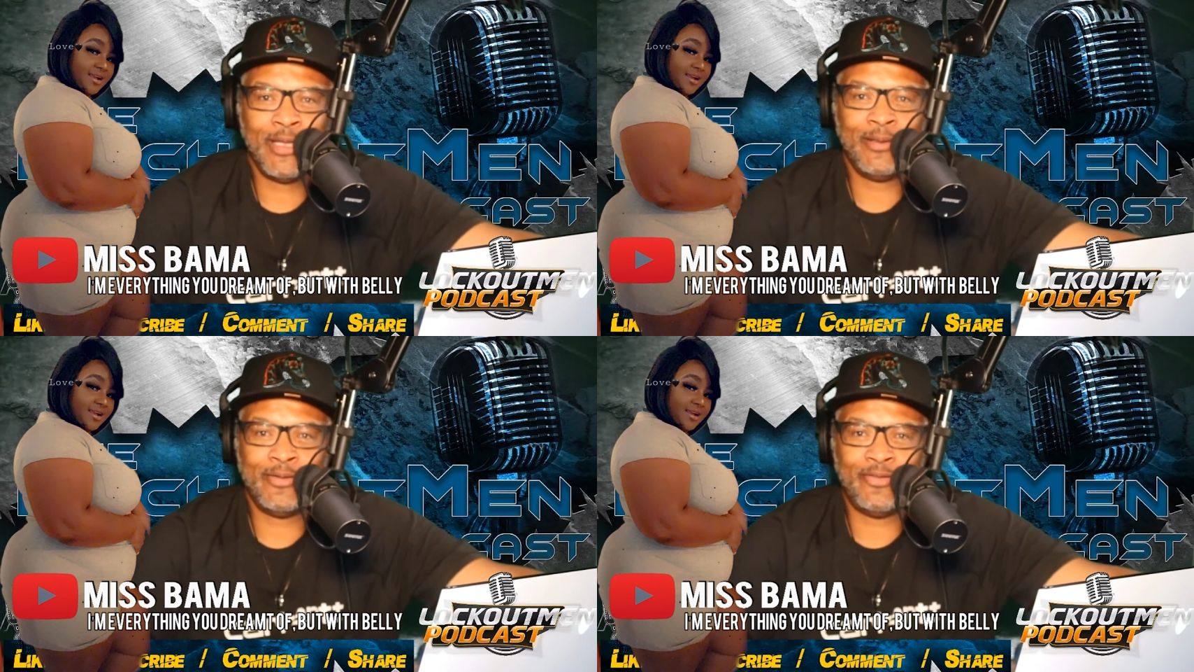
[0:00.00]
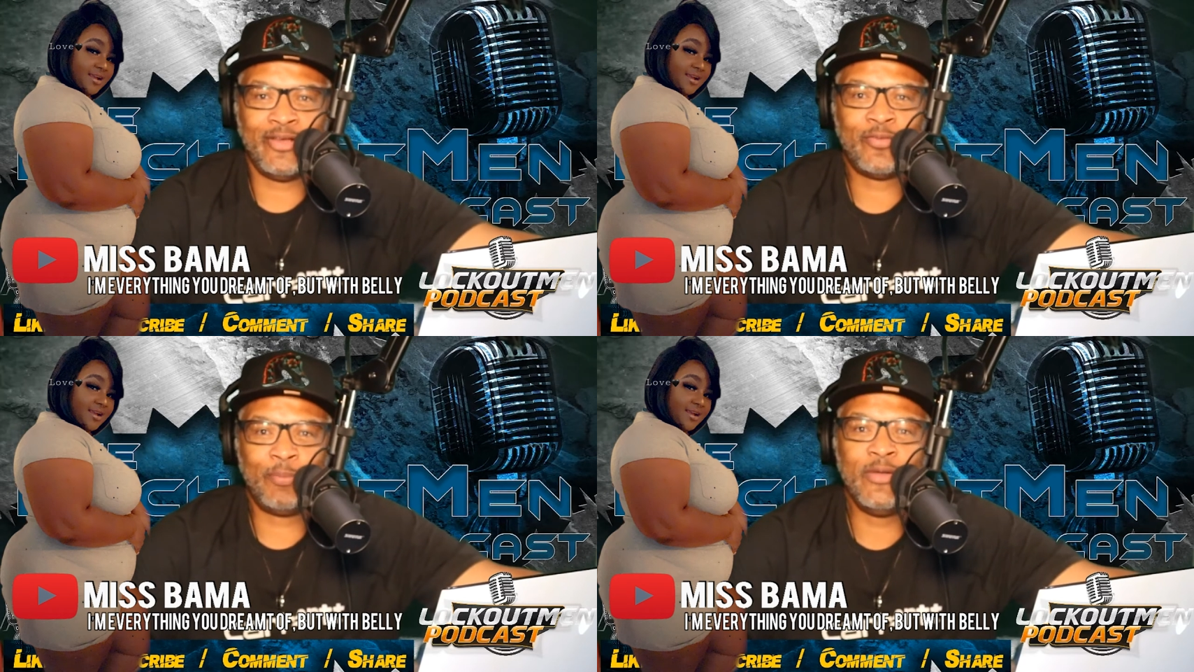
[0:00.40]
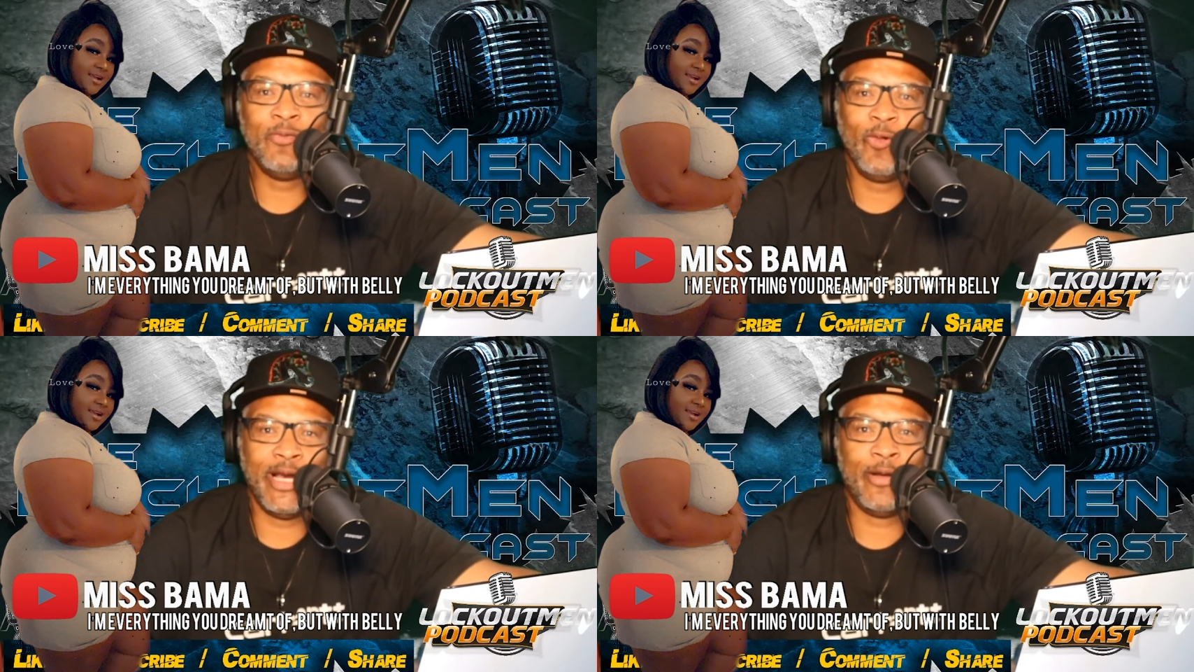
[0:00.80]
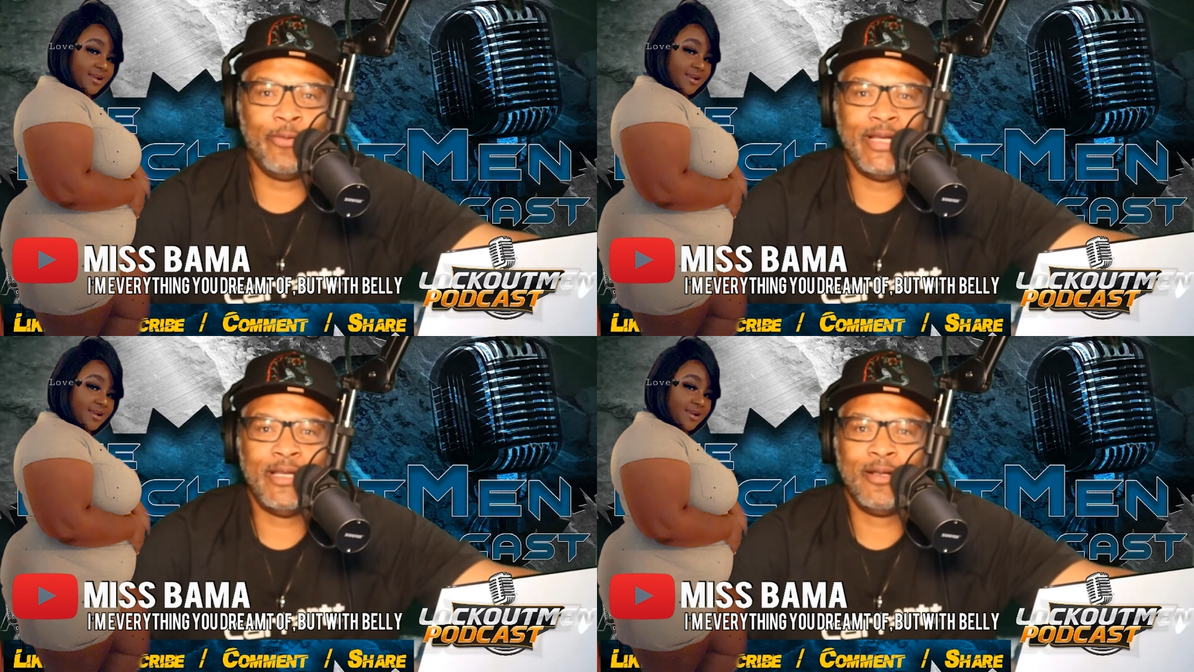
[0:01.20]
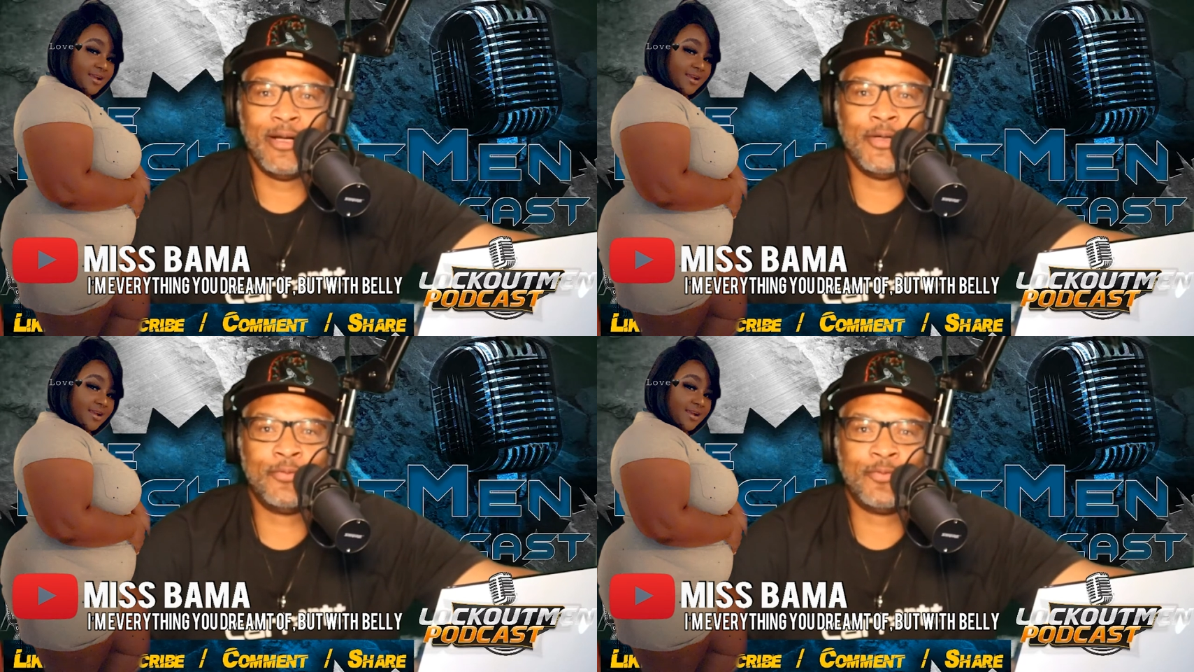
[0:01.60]
Speaker 1: just be wary
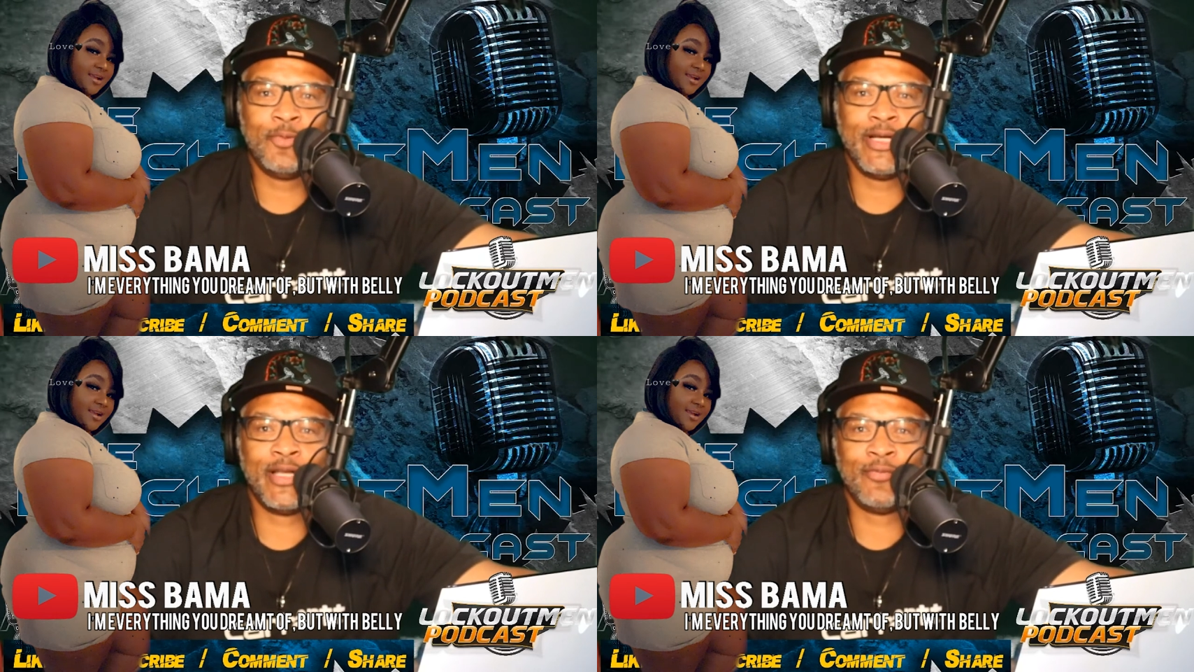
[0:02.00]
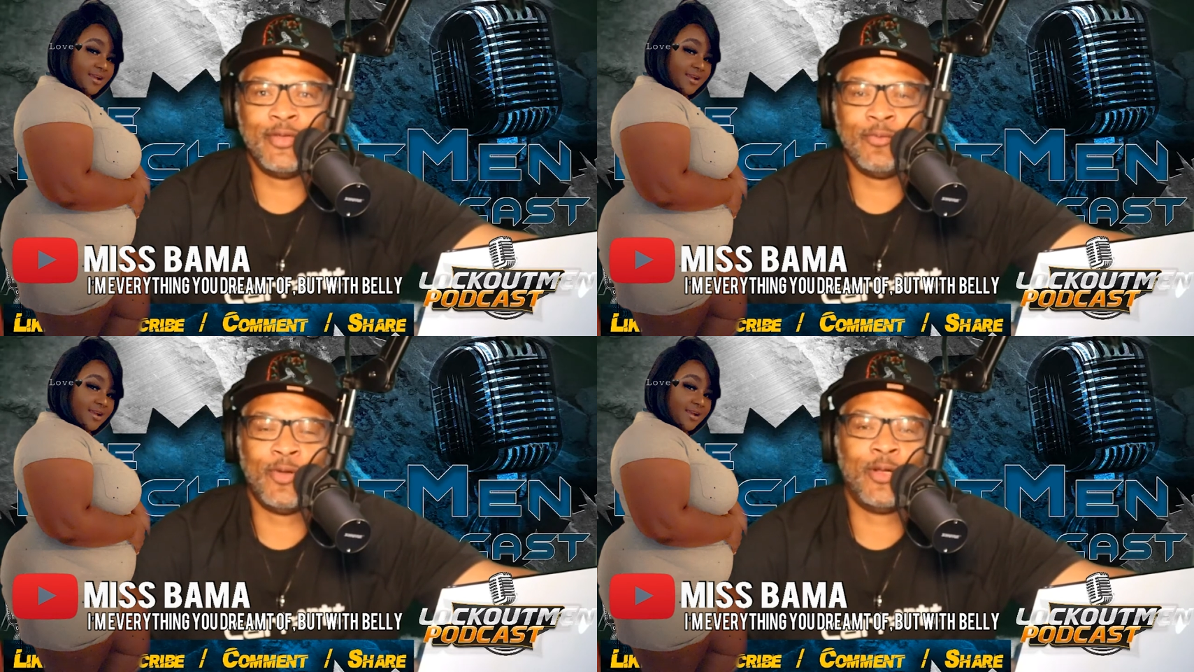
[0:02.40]
of whatever you well,